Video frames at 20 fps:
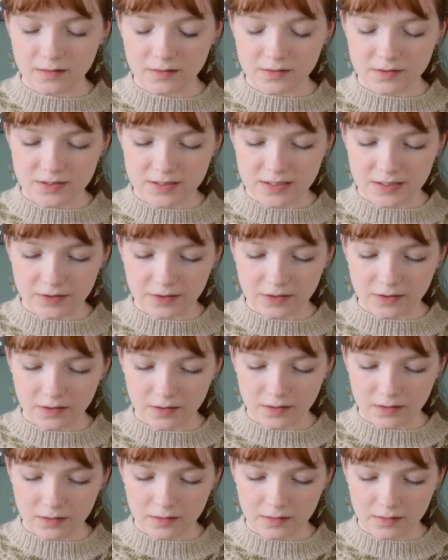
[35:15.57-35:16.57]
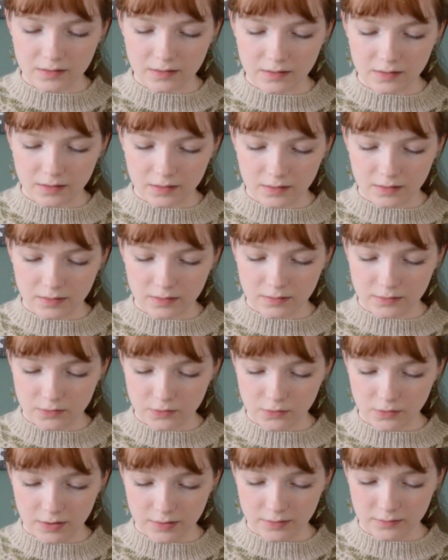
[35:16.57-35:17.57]
circa
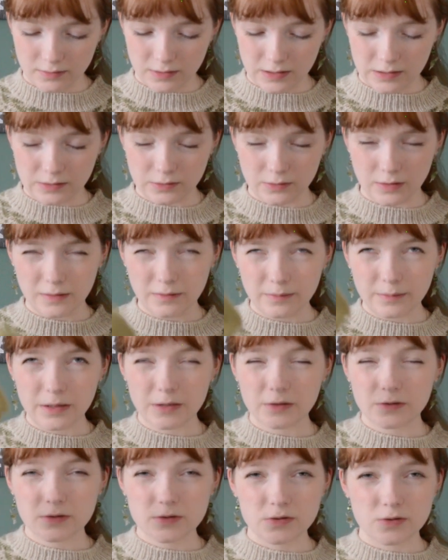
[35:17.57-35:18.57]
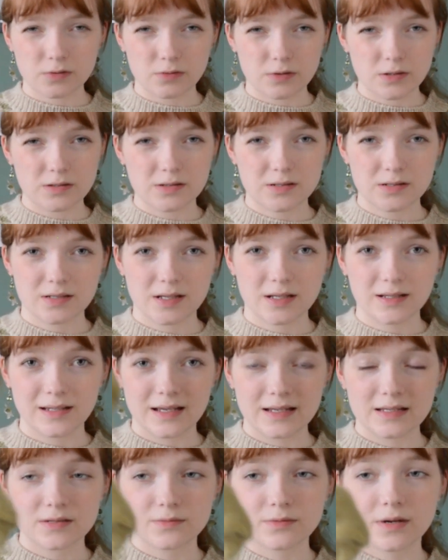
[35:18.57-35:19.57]
212 meters, so it's a
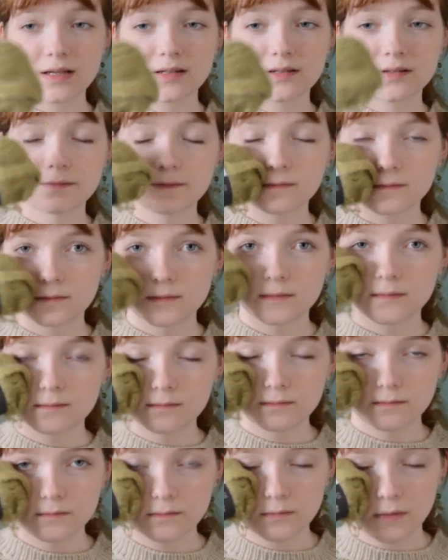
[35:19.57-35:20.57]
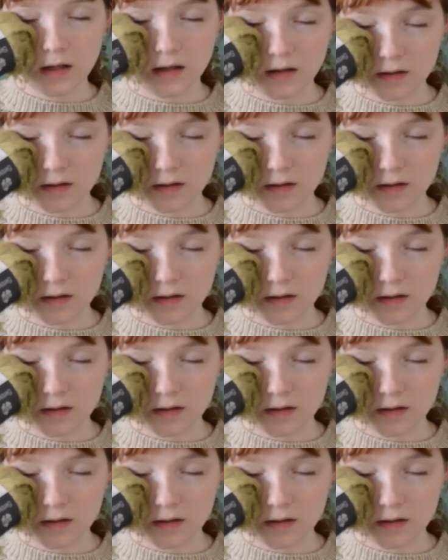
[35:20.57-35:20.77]
lace weight, and